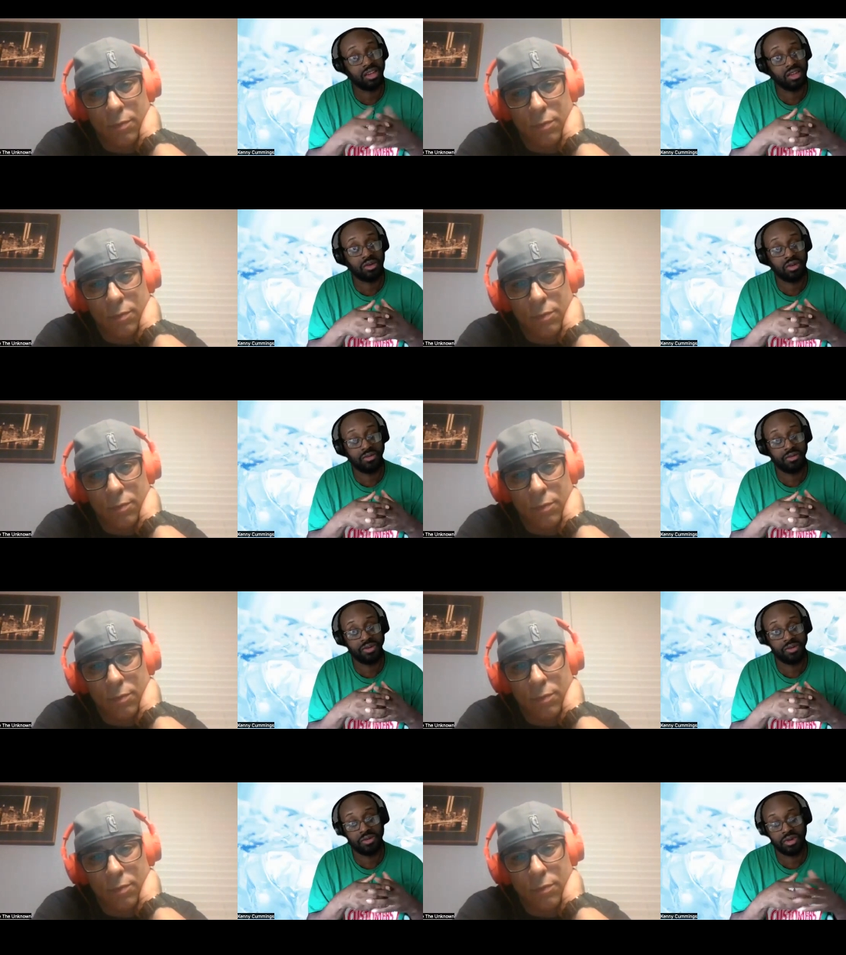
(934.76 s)
Speaker 1: Henny
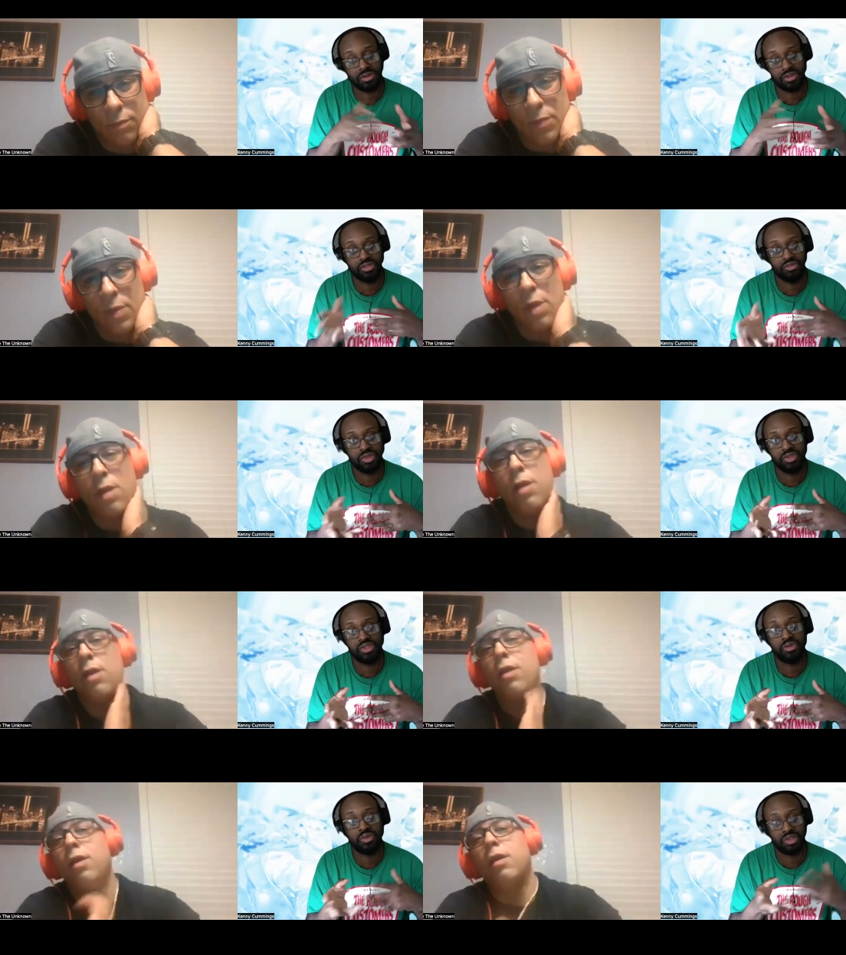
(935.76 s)
Holyfield, whether it's music,
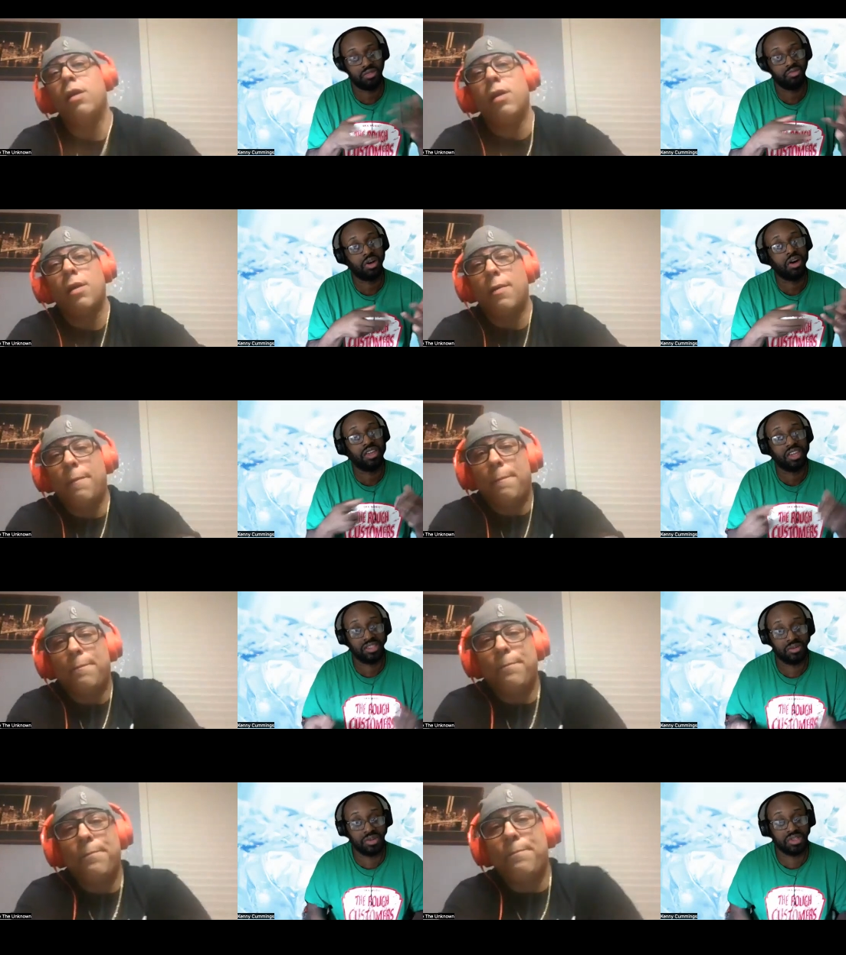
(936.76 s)
whether it's
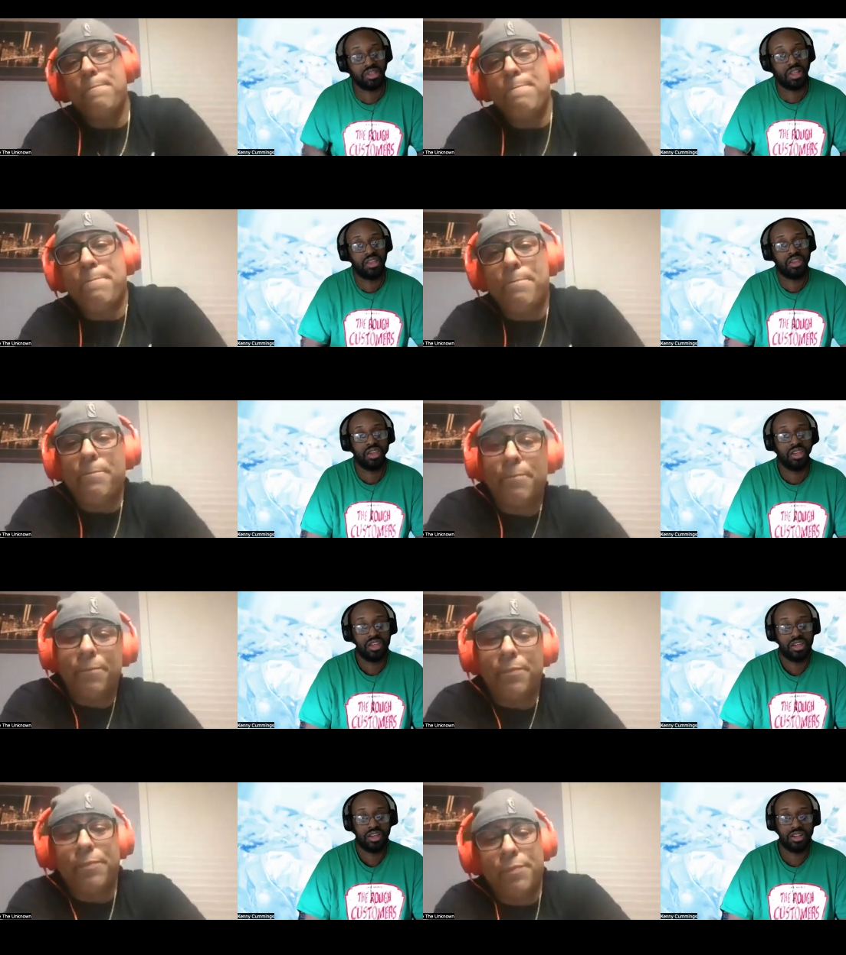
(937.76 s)
podcasting, was it like
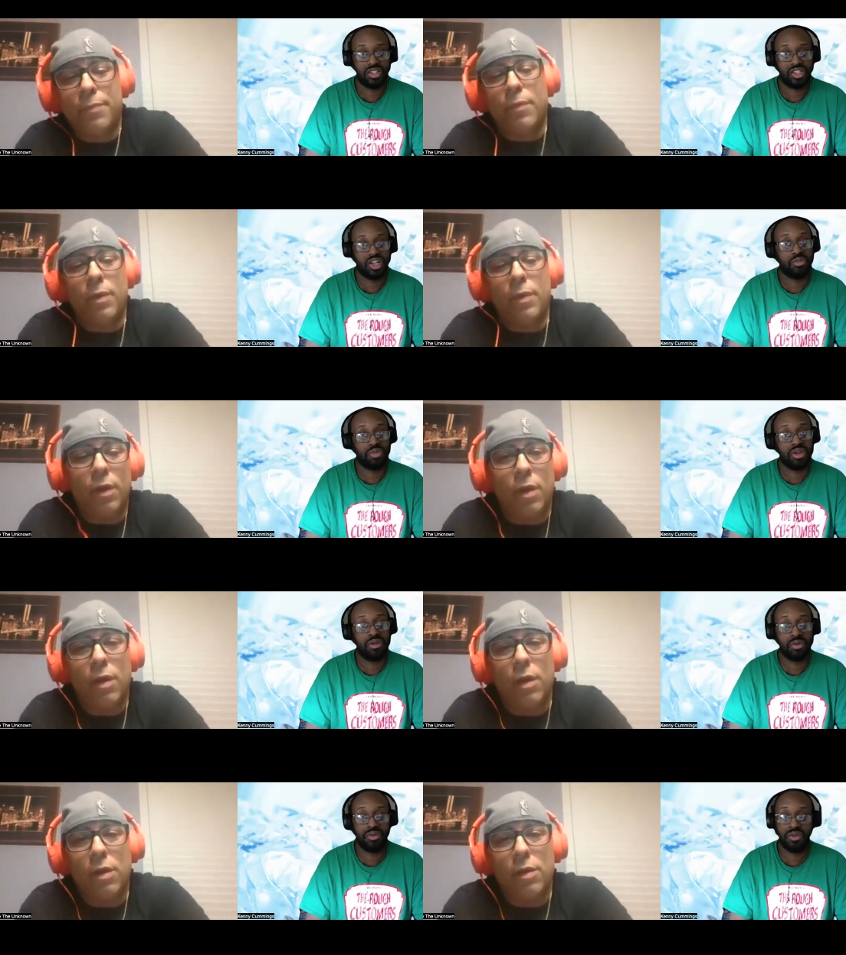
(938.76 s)
uh chopping up
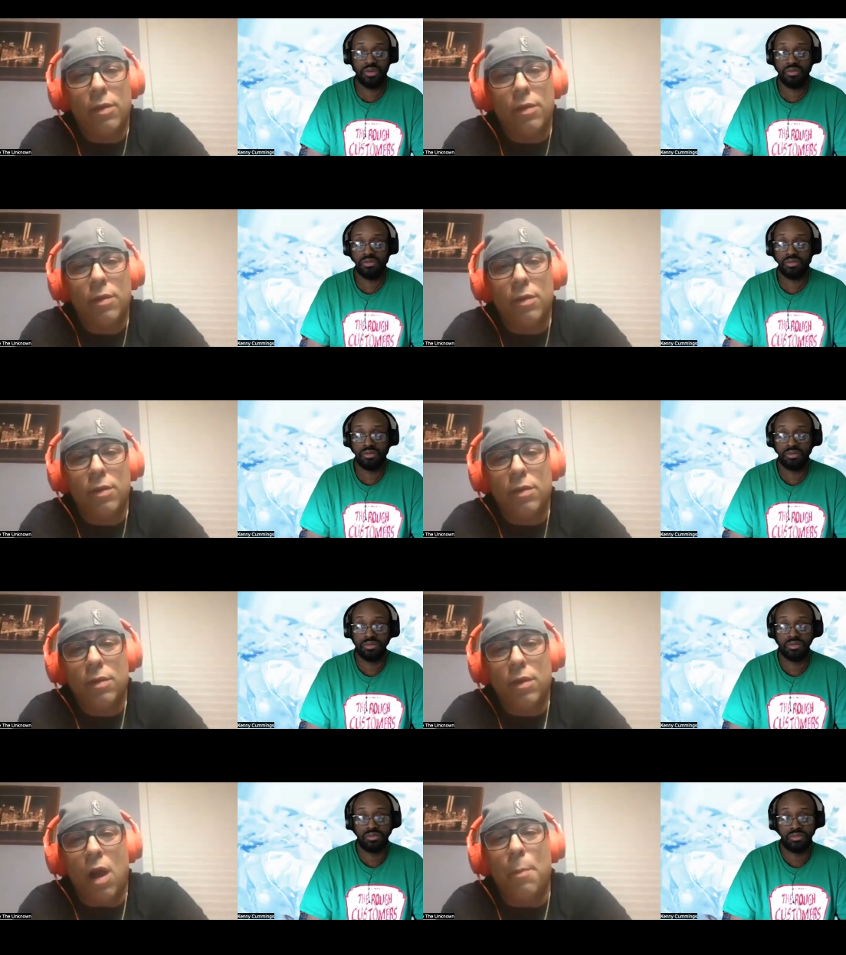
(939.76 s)
with him?
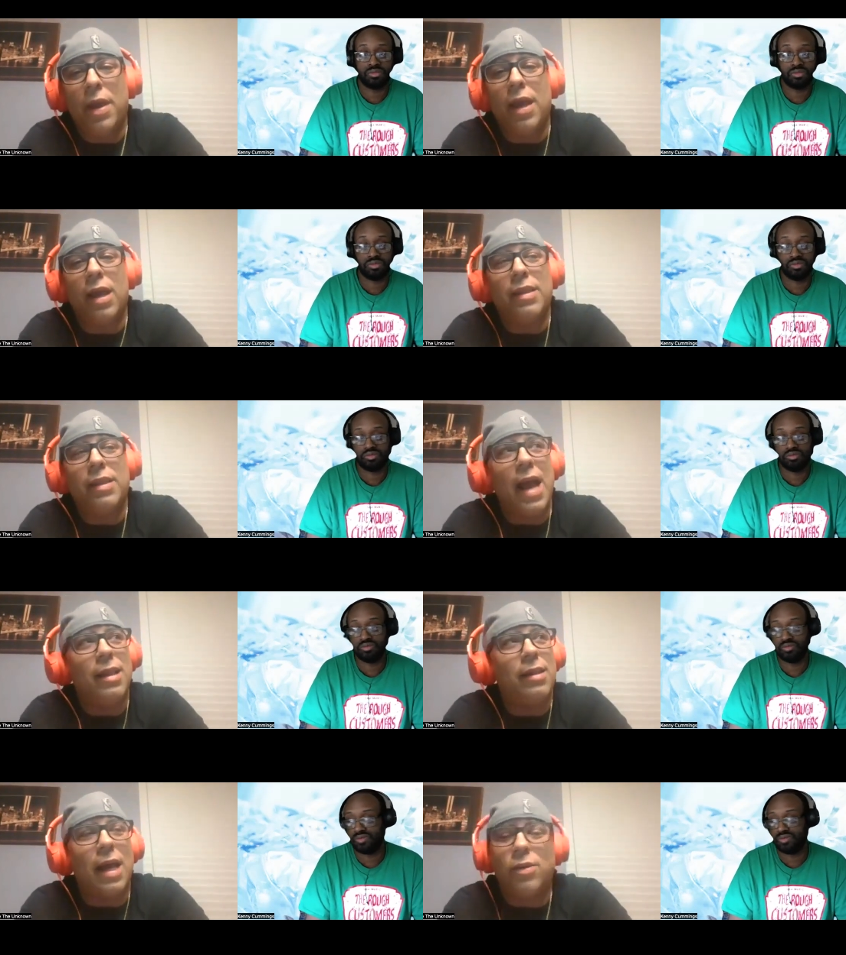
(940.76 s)
Speaker 2: I mean
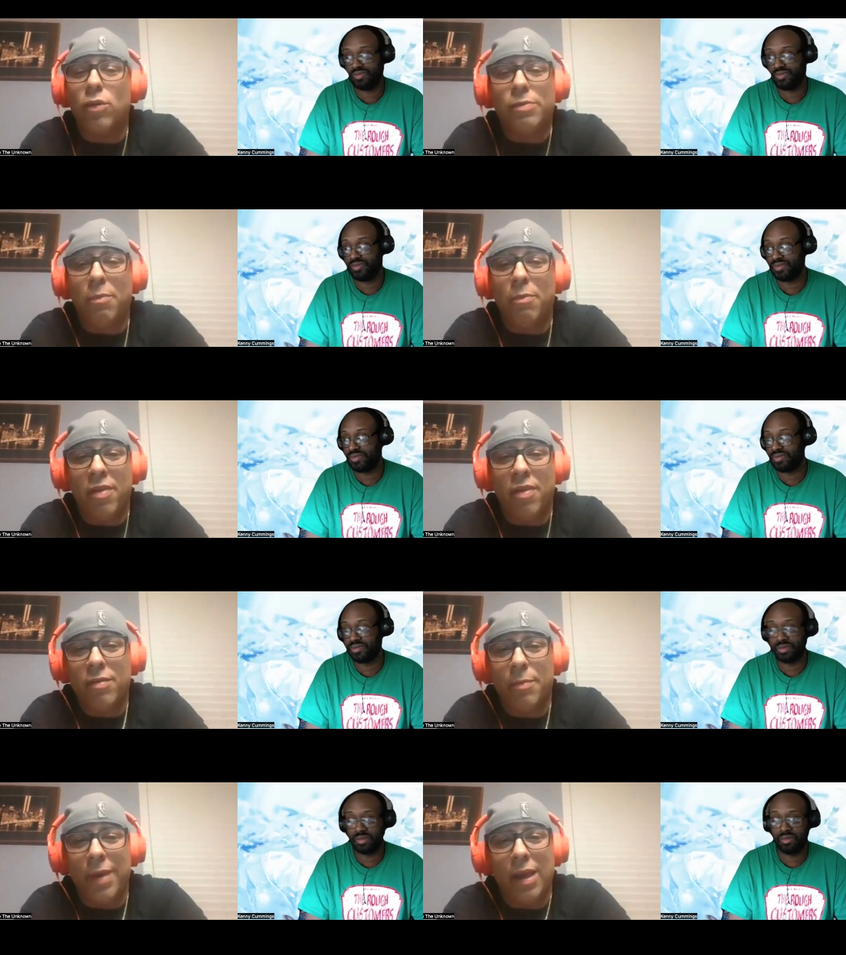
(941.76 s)
that that dude's my brother,
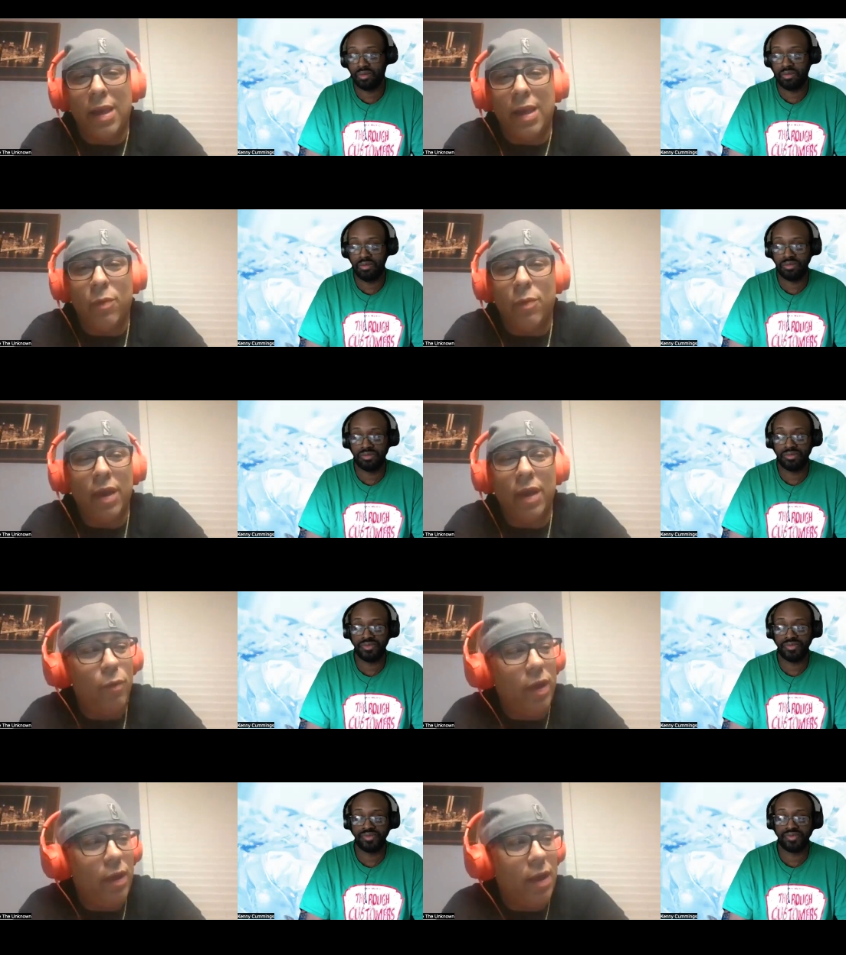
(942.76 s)
man. Like we
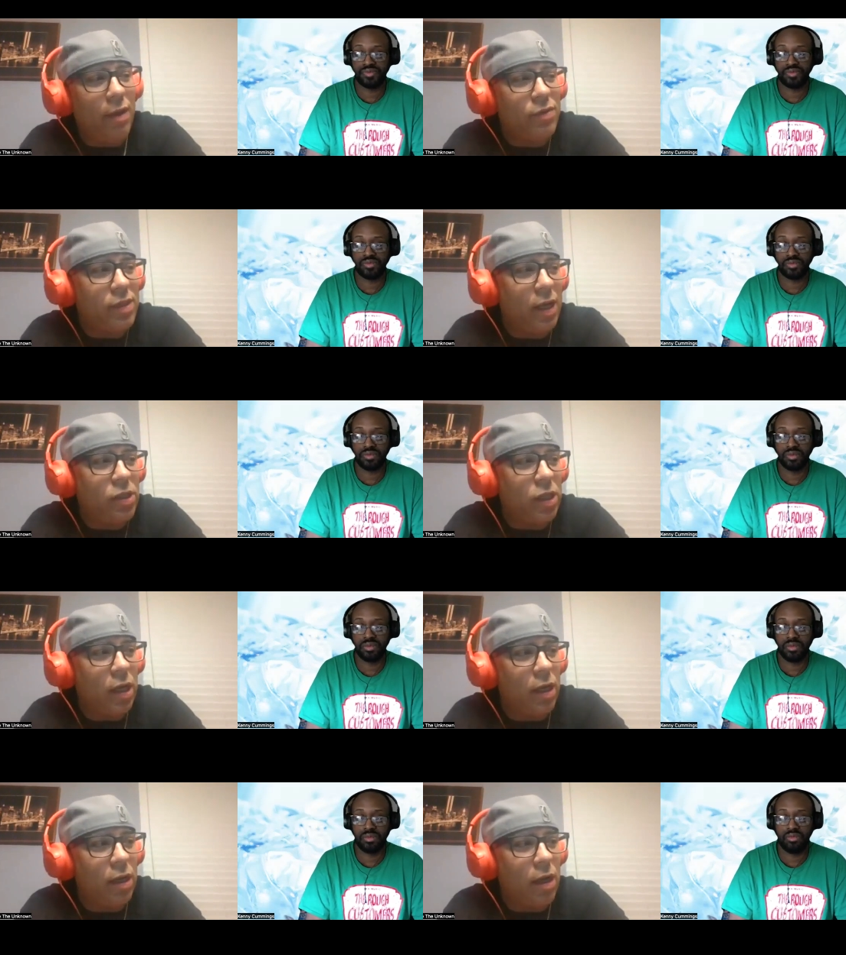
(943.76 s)
we have such
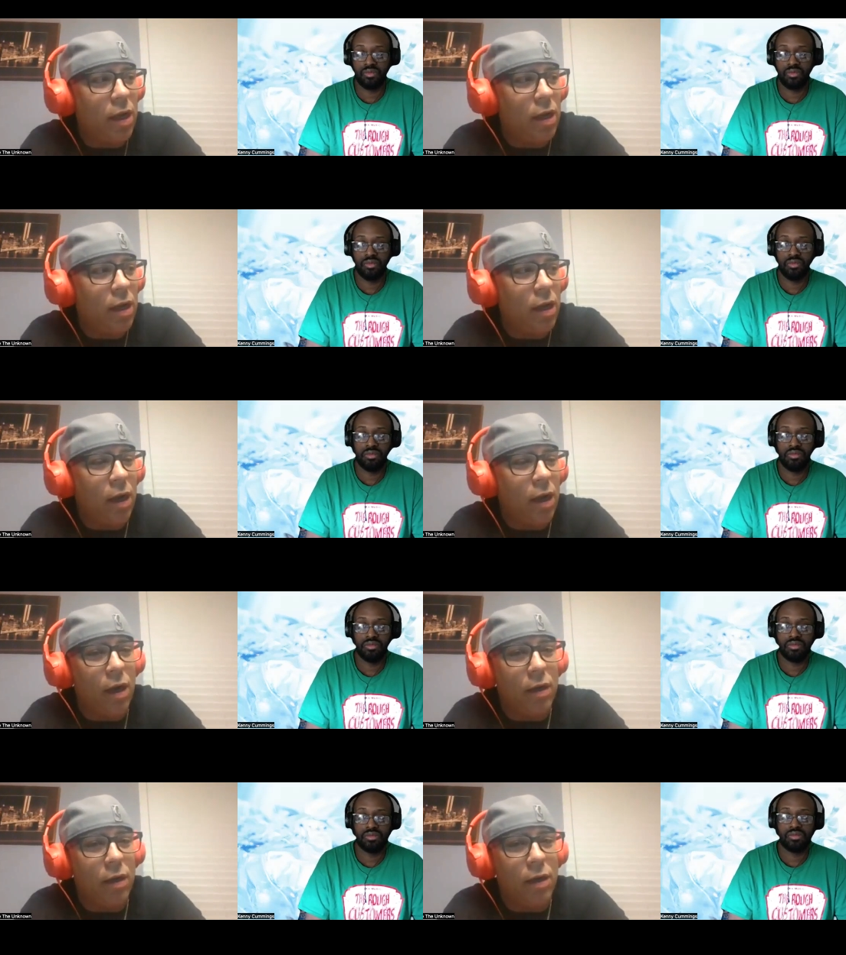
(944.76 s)
a a,
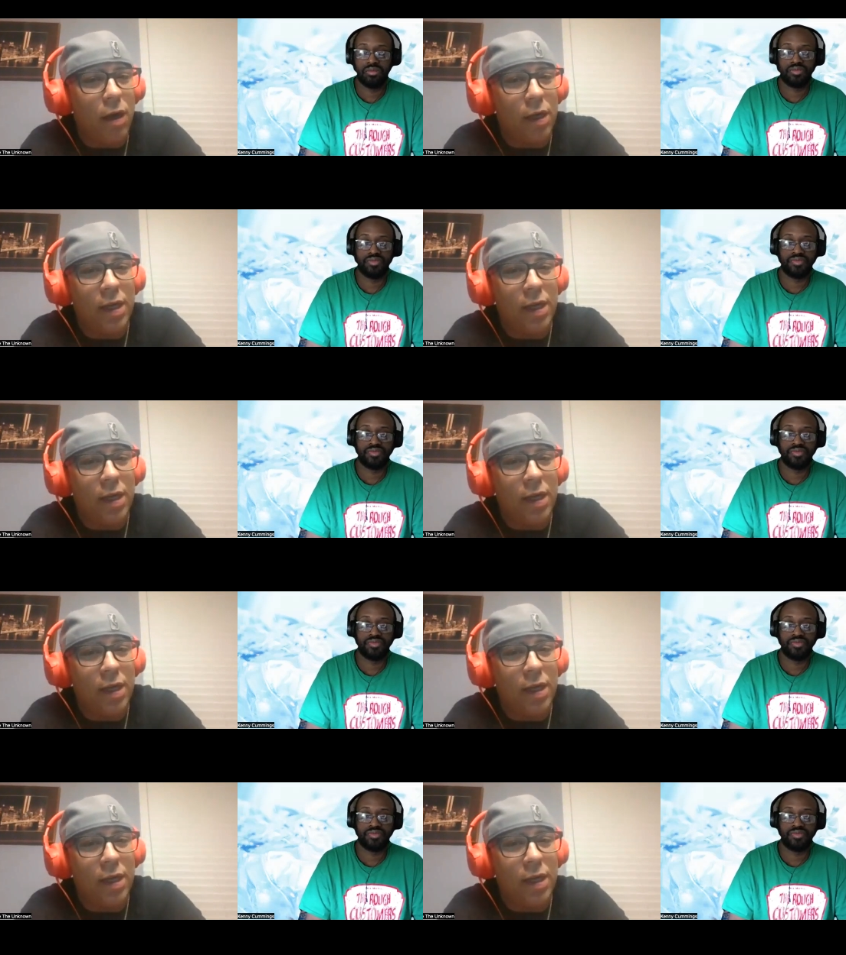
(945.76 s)
a